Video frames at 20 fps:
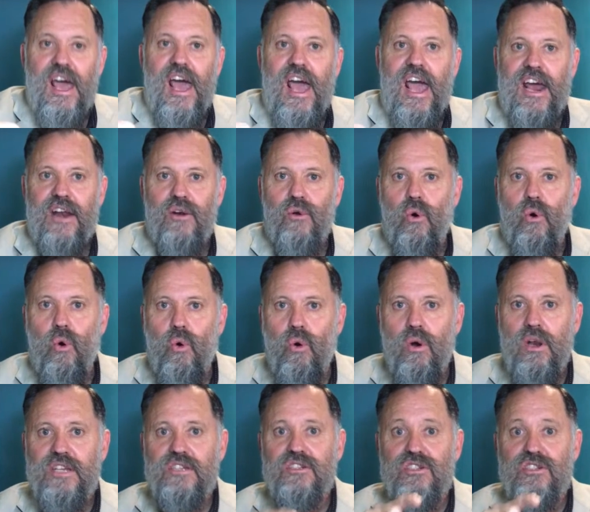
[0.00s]
and all
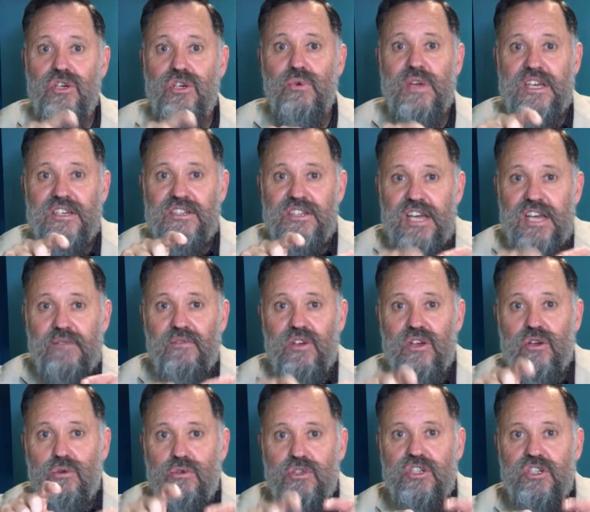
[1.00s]
it's doing is giving
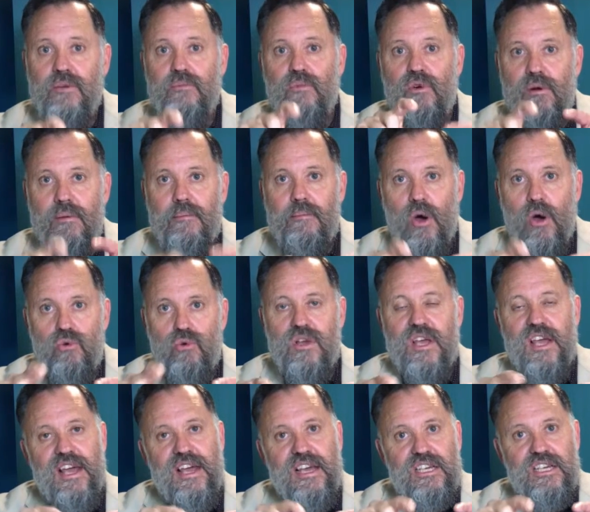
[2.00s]
you some remote
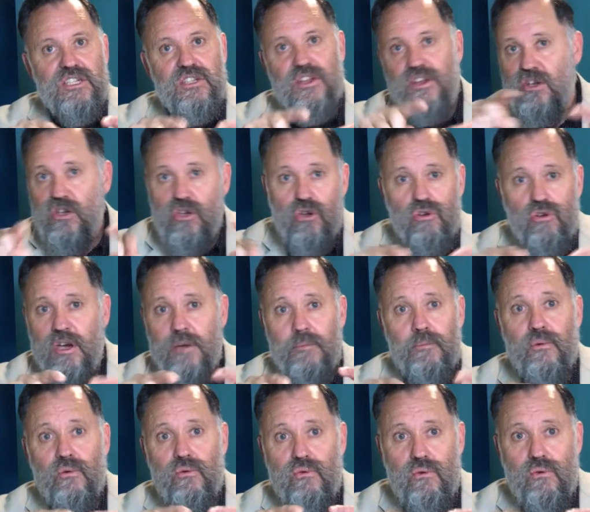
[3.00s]
keys that you can
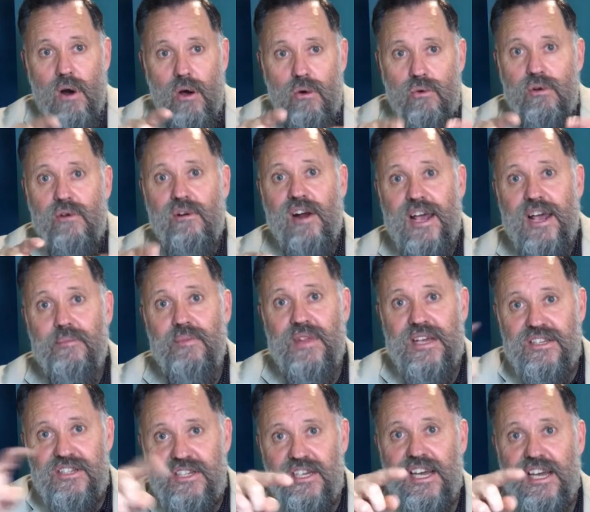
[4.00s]
program
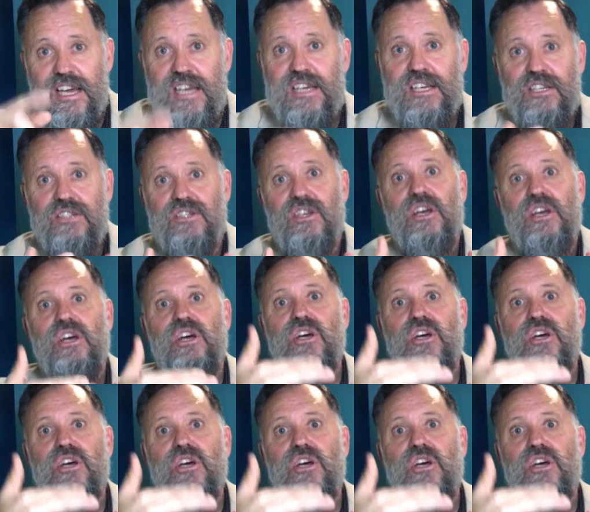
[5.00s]
these keys